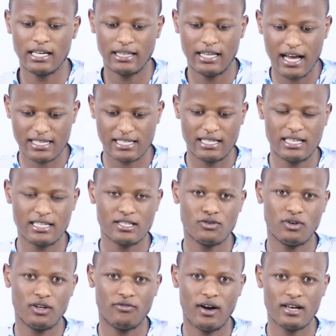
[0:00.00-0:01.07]
Does this
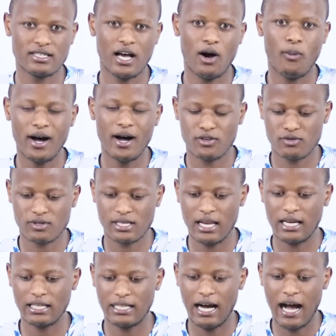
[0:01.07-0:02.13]
university I want to
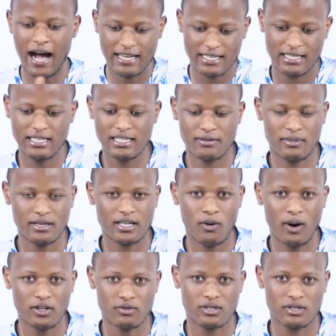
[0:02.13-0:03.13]
select has this major I want